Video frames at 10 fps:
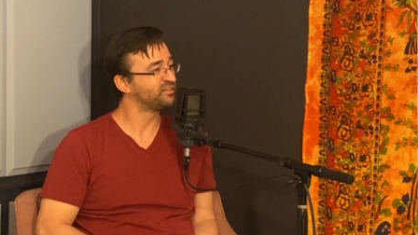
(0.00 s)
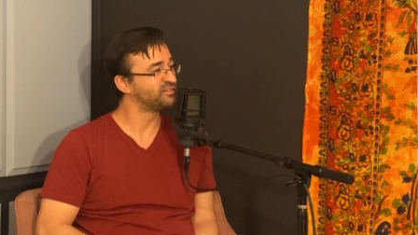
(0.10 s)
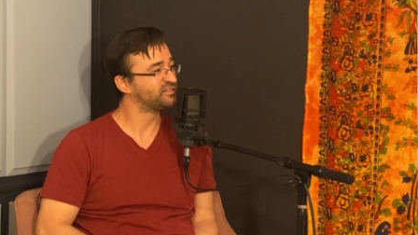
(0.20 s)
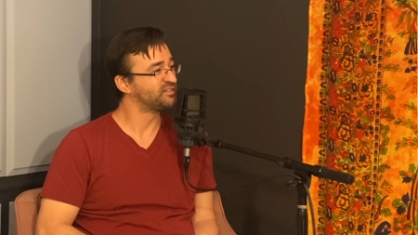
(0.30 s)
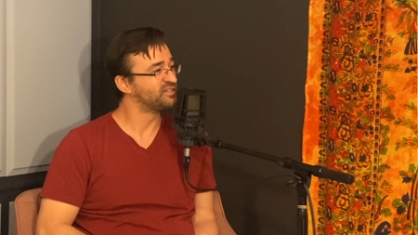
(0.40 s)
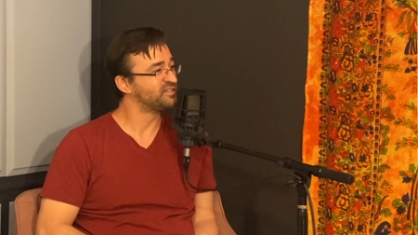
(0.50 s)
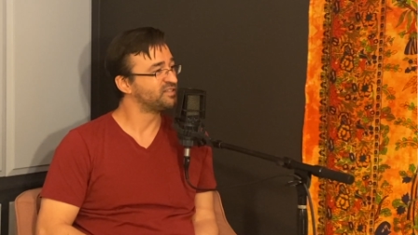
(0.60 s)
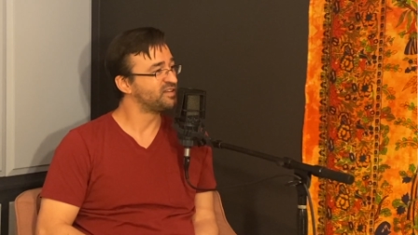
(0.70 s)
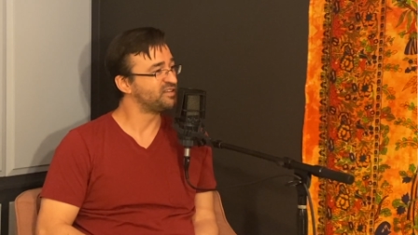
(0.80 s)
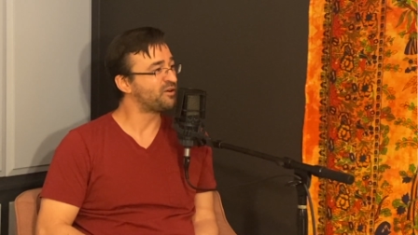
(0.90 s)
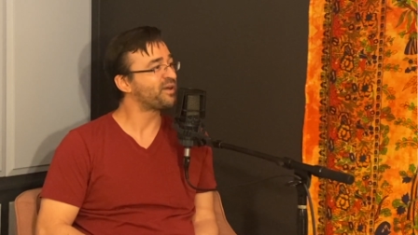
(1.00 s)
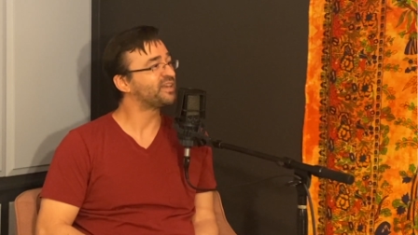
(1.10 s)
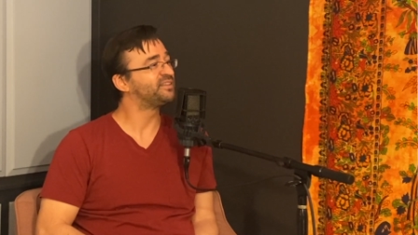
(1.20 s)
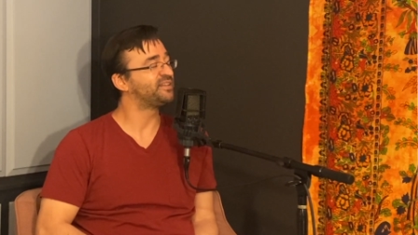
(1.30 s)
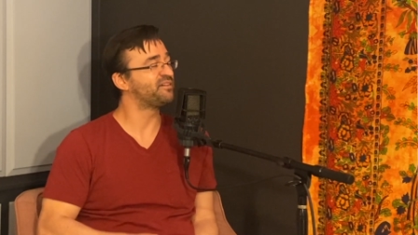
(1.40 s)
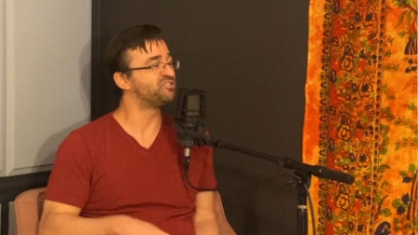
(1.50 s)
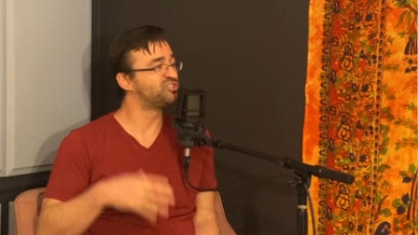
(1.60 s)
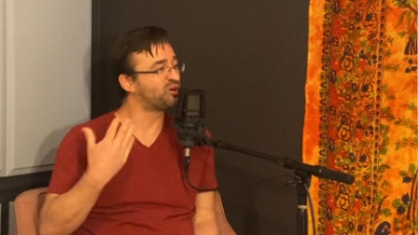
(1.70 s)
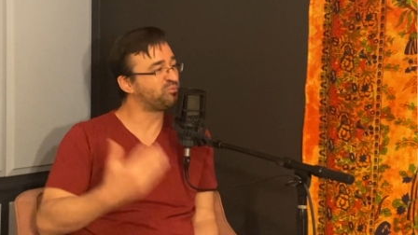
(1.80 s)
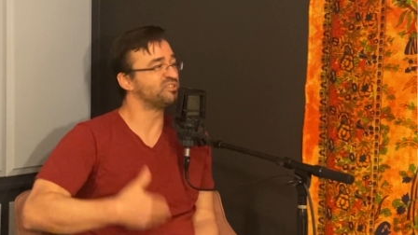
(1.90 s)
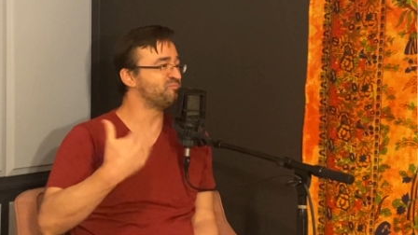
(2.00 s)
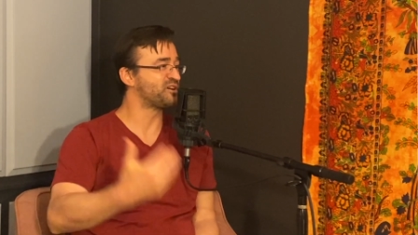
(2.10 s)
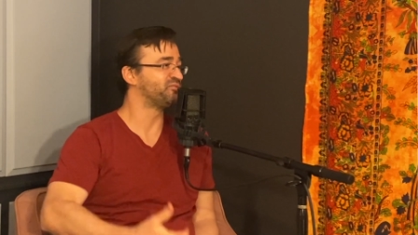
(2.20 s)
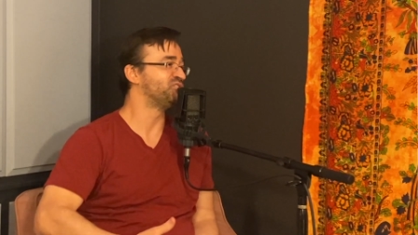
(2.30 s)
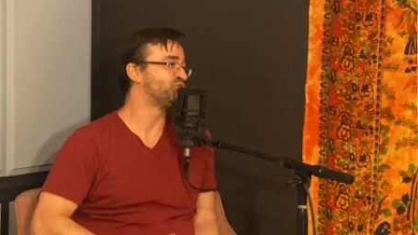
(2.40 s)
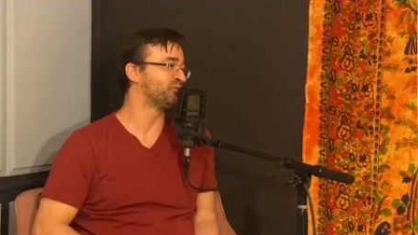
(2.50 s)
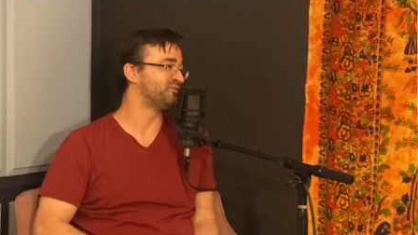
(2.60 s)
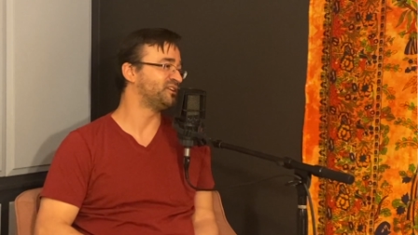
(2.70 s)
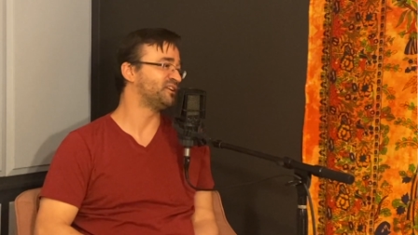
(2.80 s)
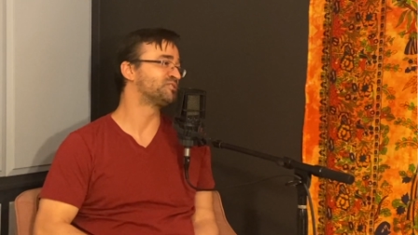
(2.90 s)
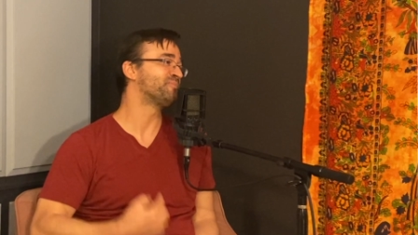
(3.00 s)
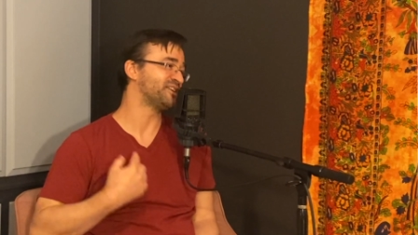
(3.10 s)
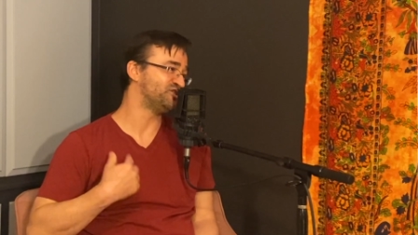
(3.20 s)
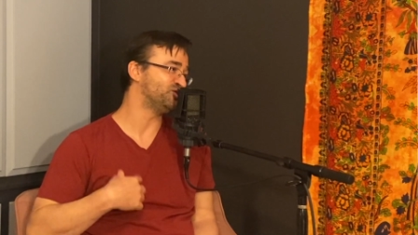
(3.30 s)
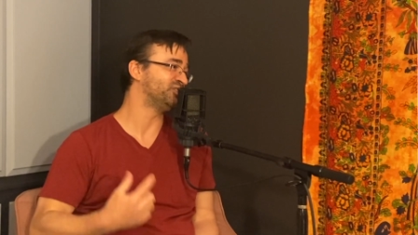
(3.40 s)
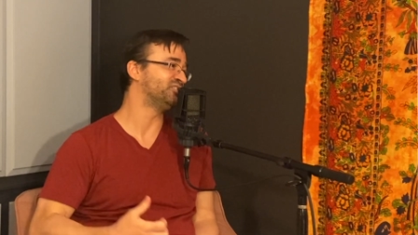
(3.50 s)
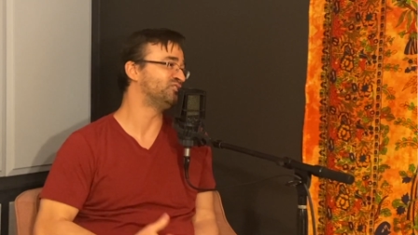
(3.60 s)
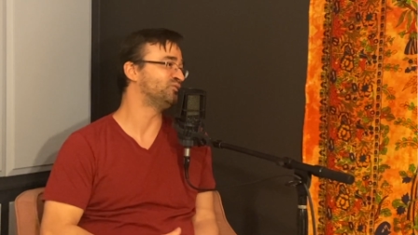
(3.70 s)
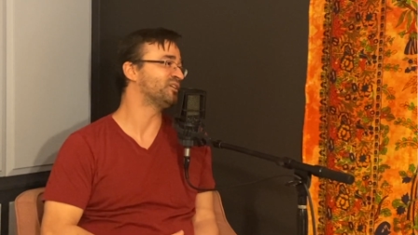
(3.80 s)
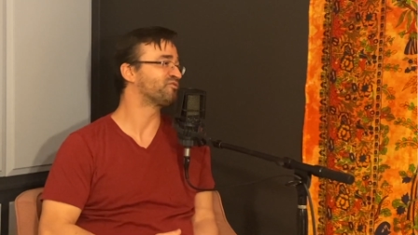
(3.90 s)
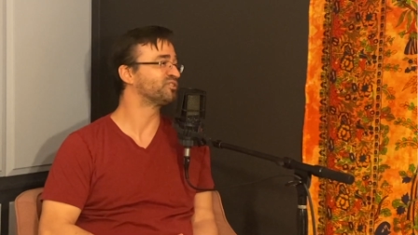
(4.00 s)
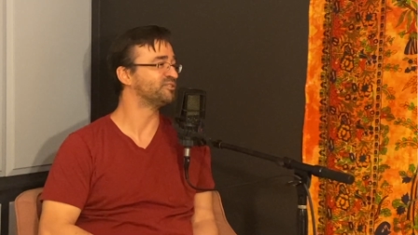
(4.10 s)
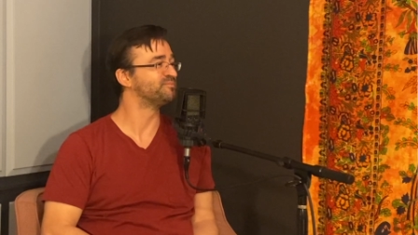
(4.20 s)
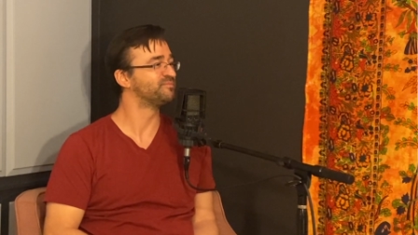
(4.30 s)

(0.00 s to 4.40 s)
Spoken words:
And now I get to have double the amount of enjoyment, and it's my duty to do that for him.